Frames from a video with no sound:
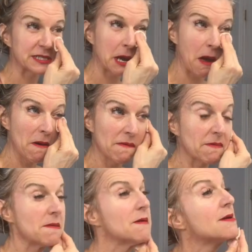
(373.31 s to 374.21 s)
stuff.
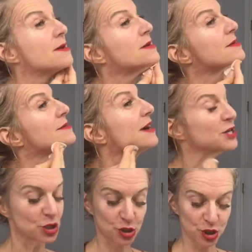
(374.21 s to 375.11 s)
I
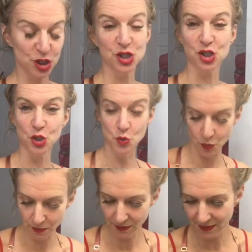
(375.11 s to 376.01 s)
shouldn't just
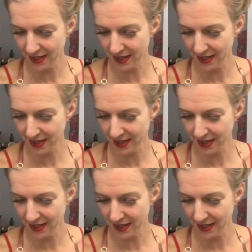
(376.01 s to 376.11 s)
assume